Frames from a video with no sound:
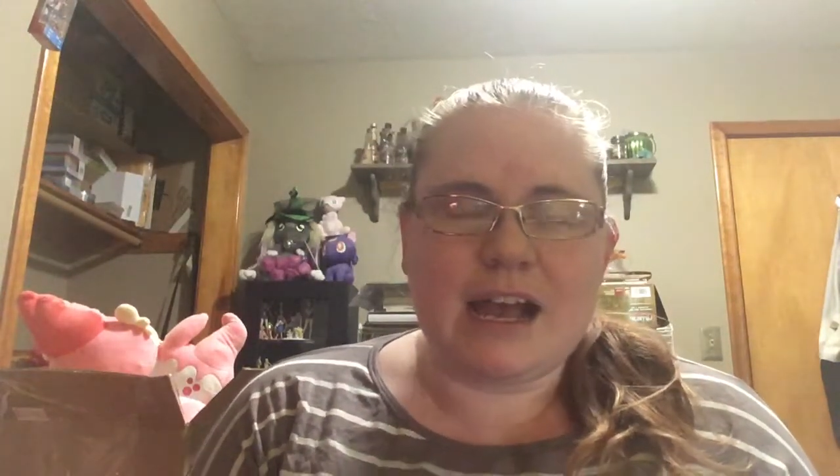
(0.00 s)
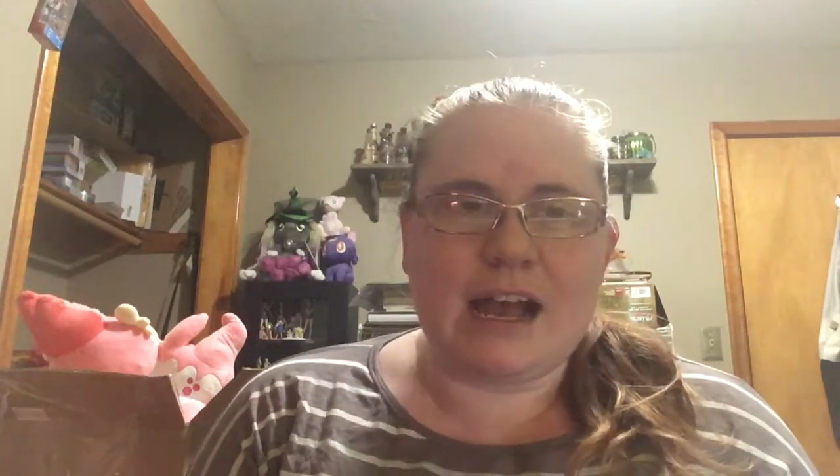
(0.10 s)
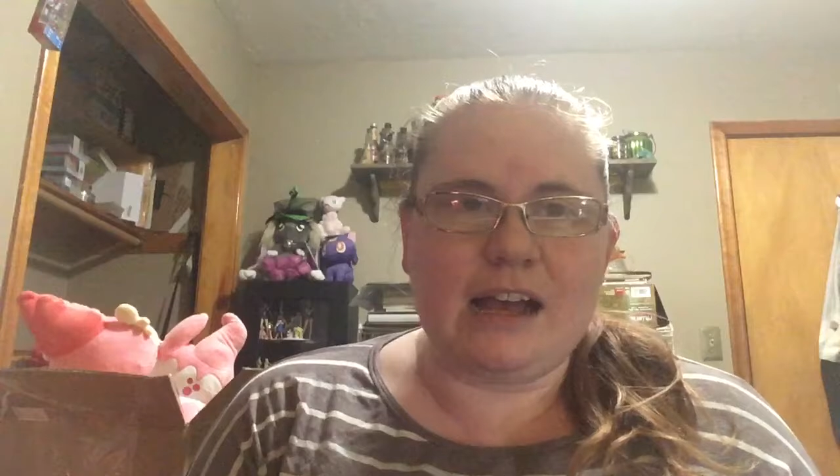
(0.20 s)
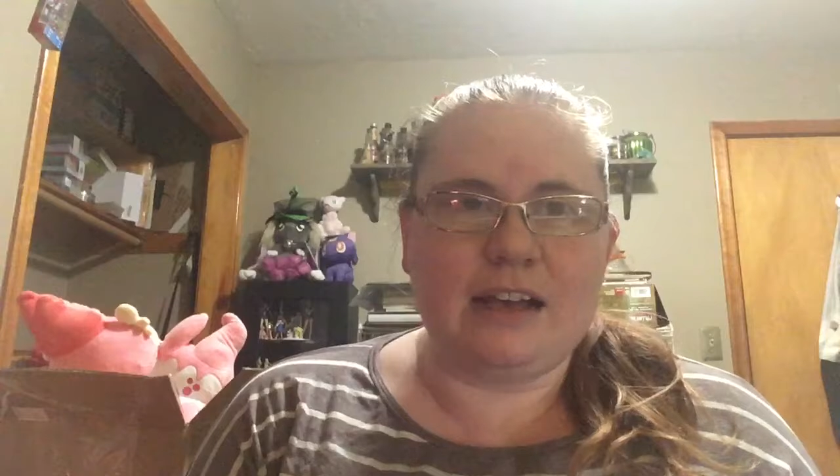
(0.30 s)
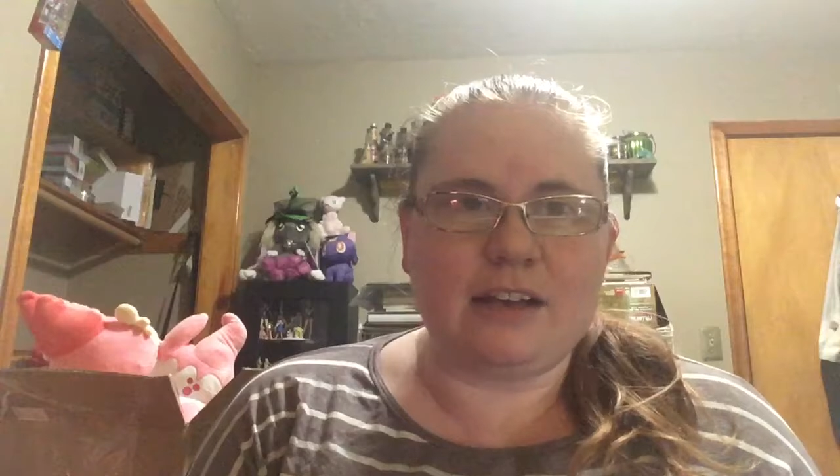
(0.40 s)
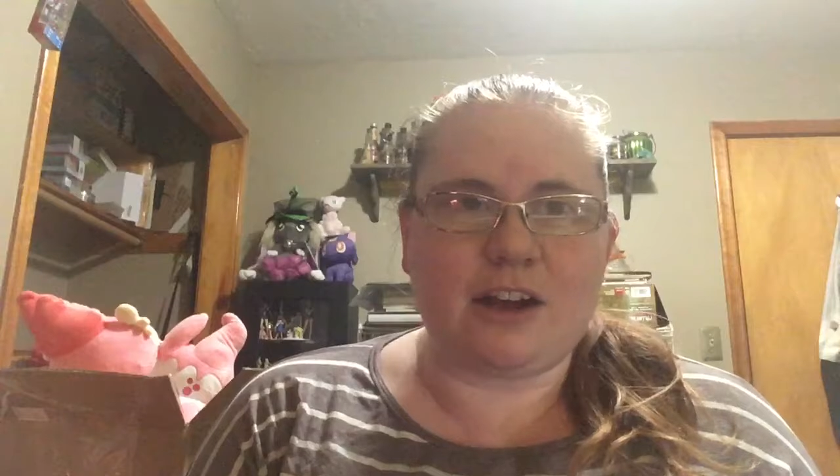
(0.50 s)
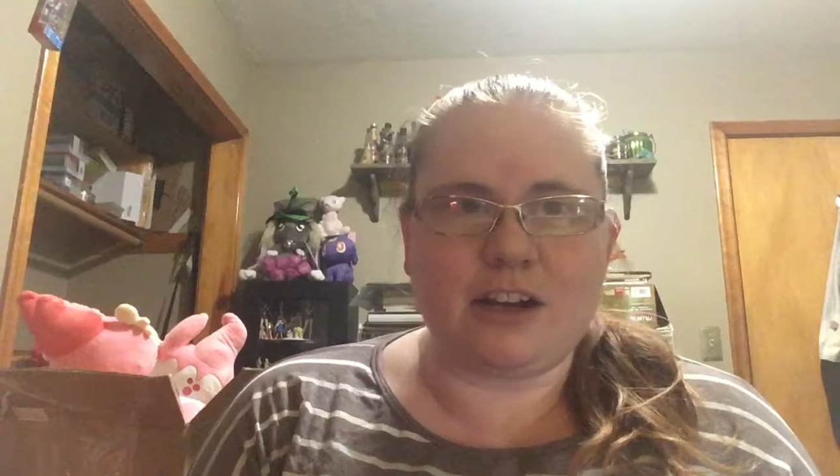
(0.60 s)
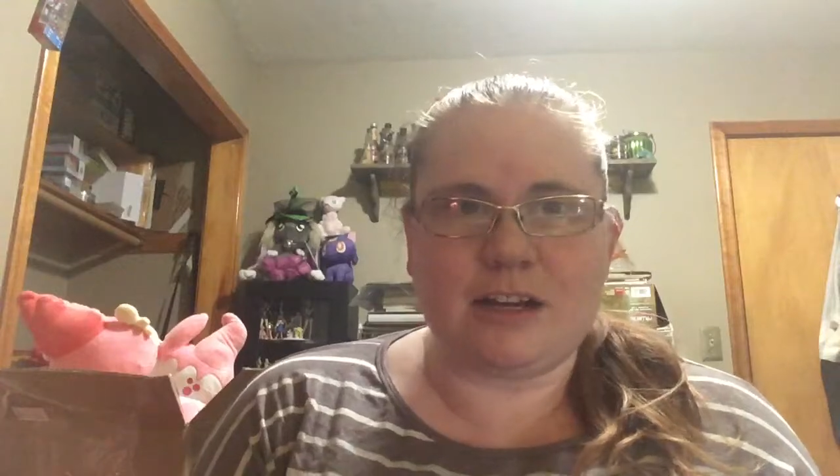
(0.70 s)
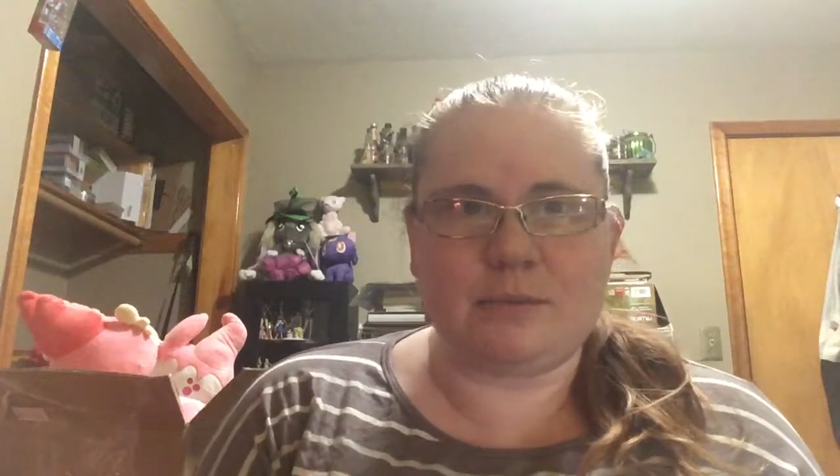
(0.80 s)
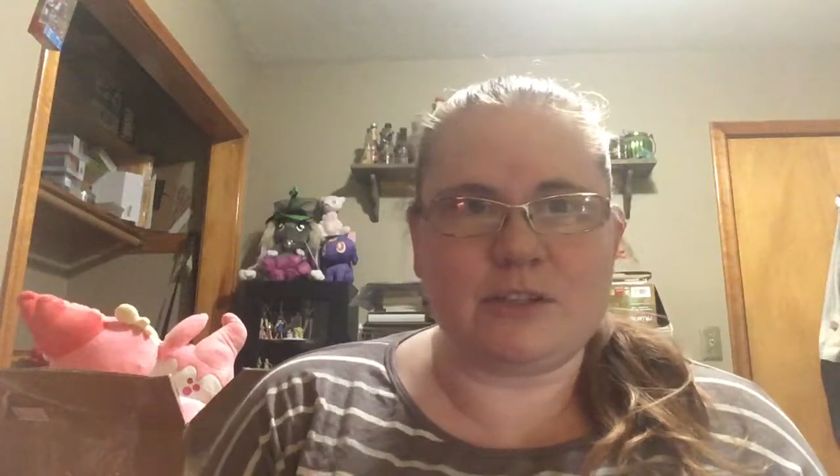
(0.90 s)

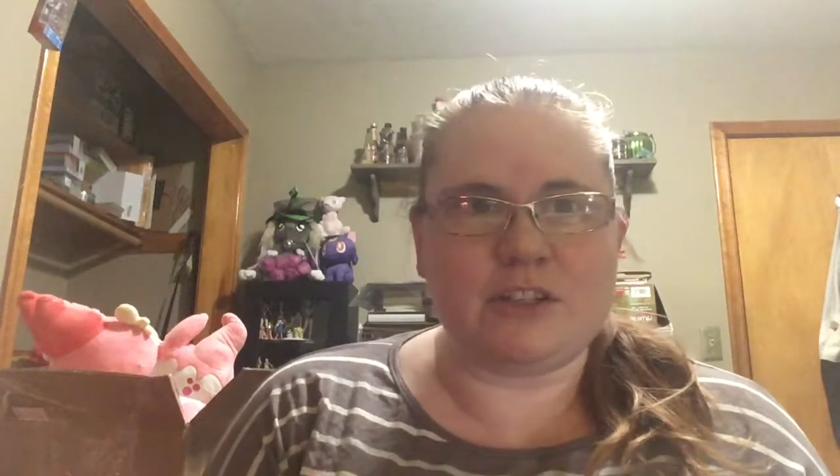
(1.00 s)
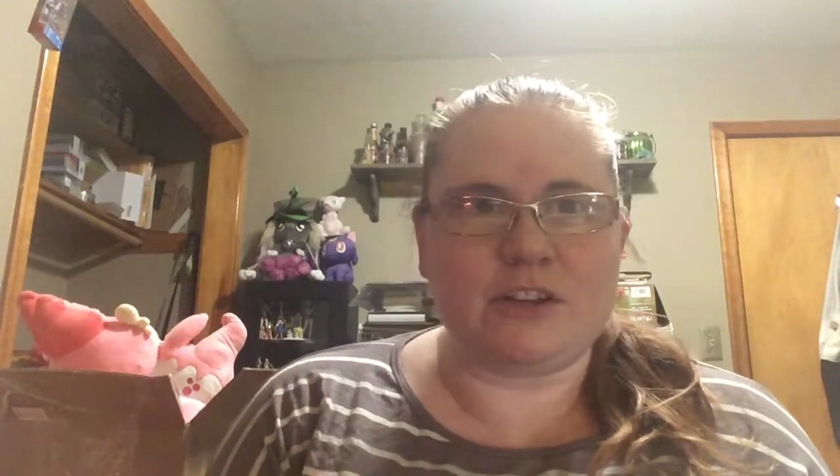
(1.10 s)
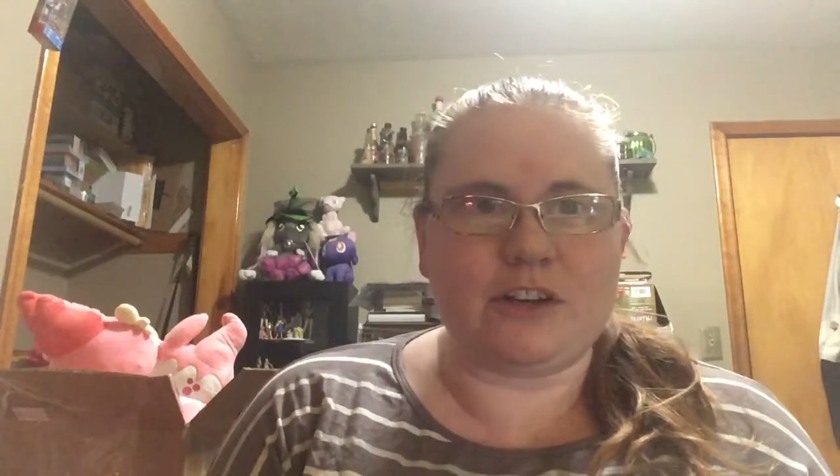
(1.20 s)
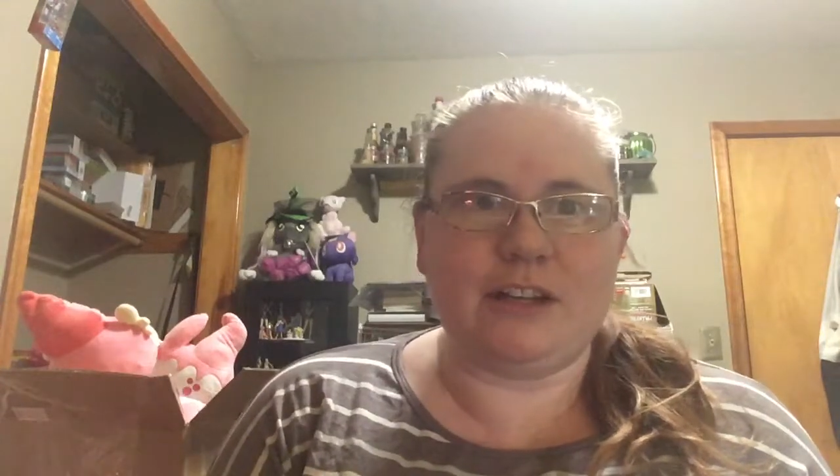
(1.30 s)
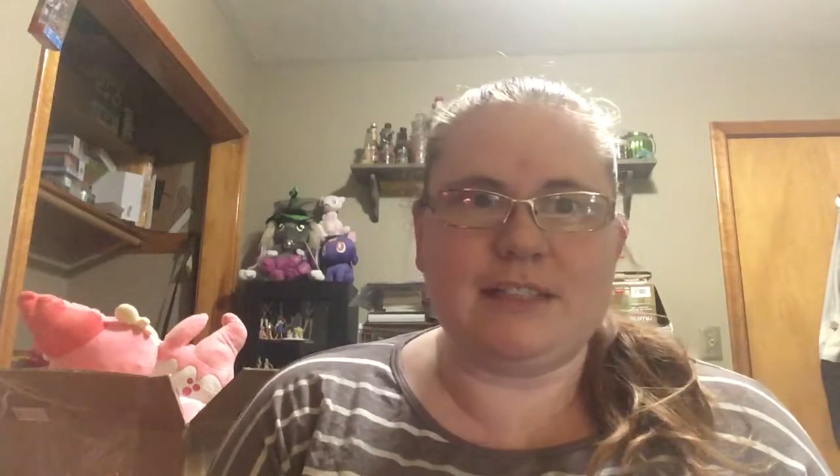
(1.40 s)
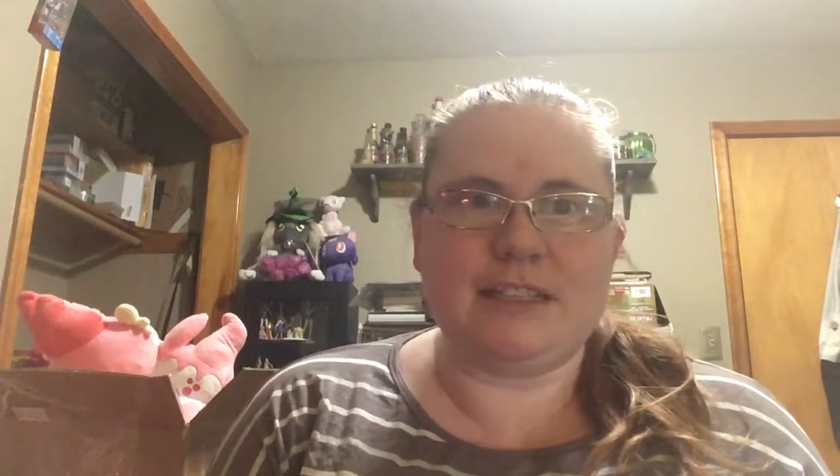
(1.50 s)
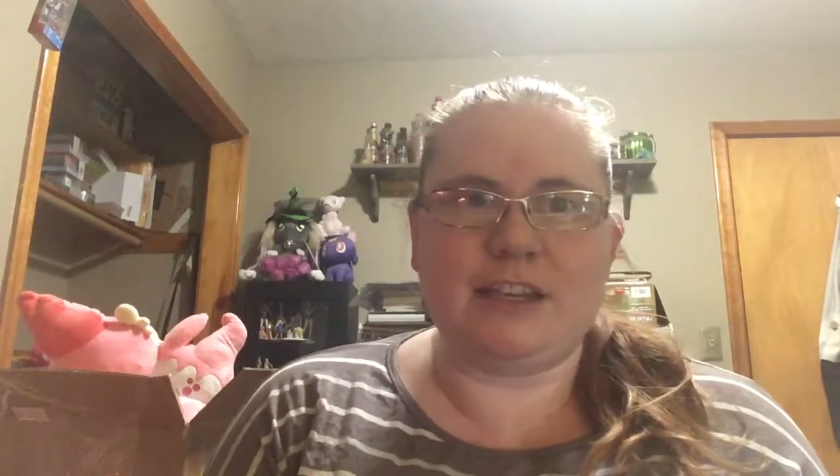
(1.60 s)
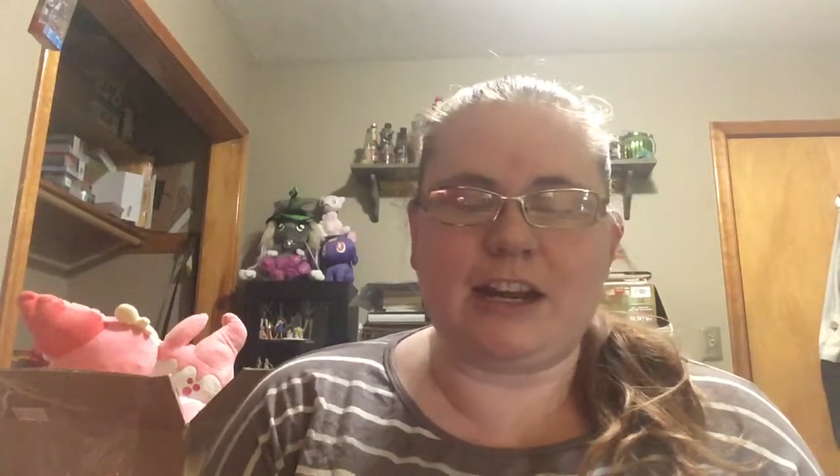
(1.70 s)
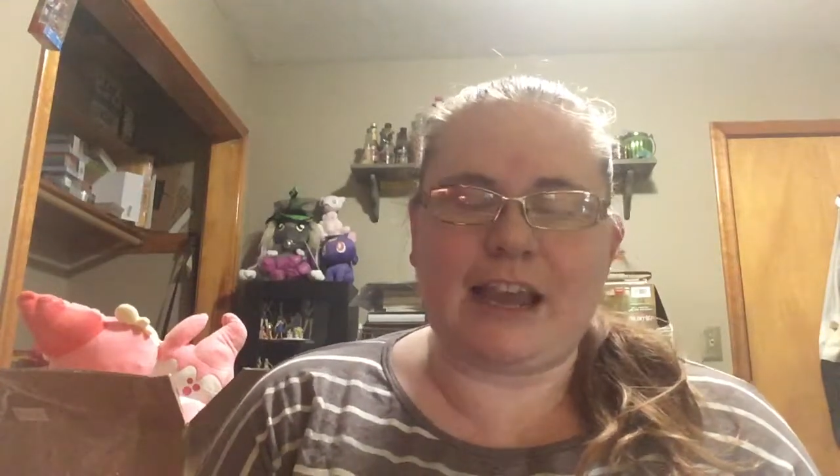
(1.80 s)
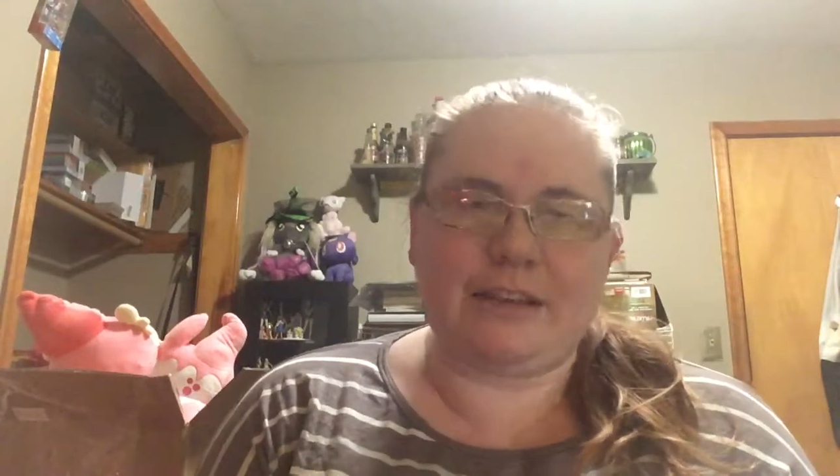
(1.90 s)
Cardcaptor Sakura did
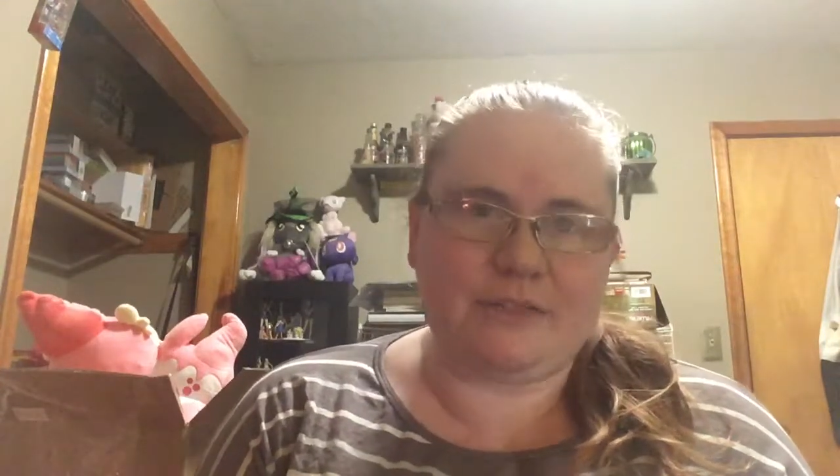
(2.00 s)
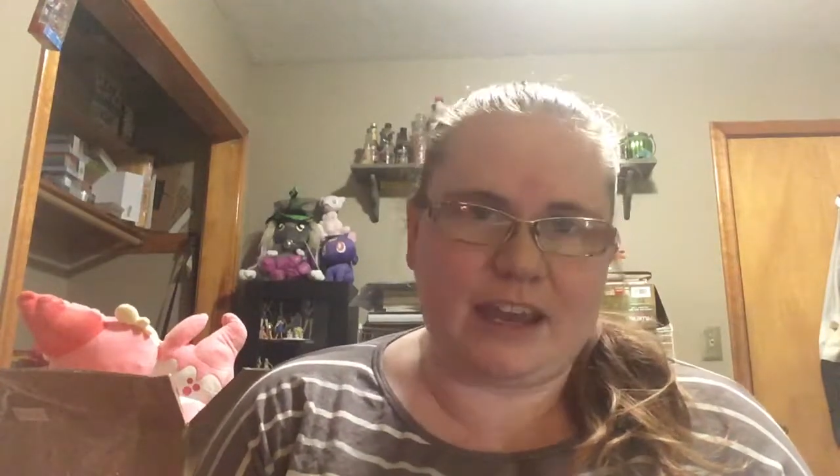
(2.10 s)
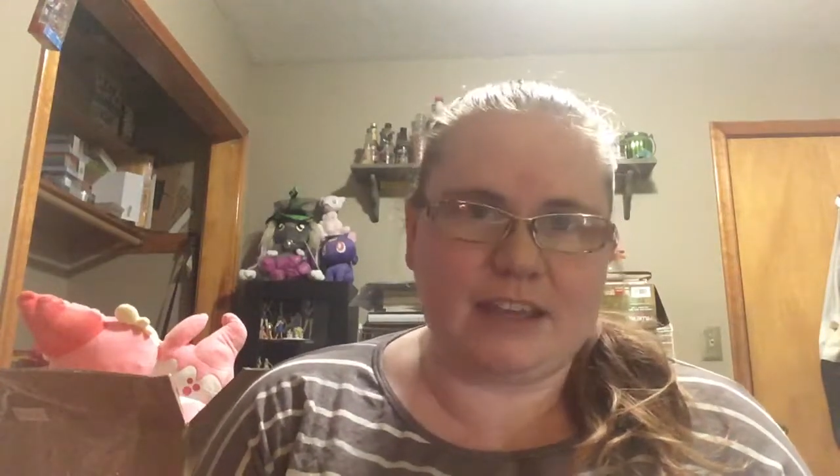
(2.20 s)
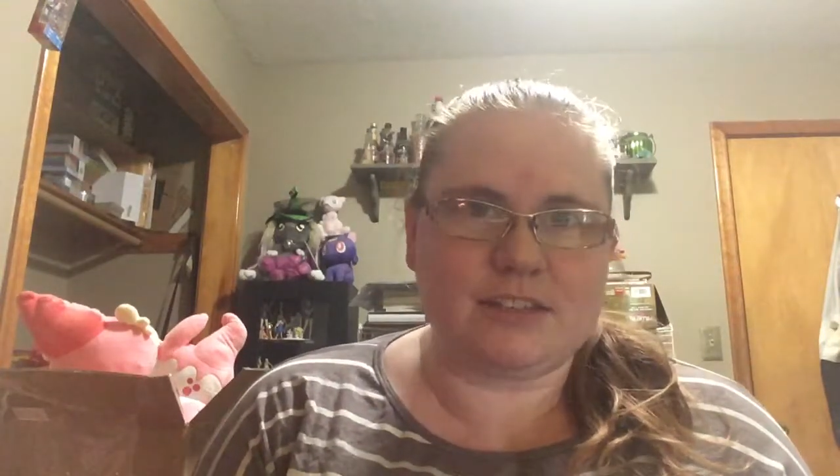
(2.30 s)
their cafe,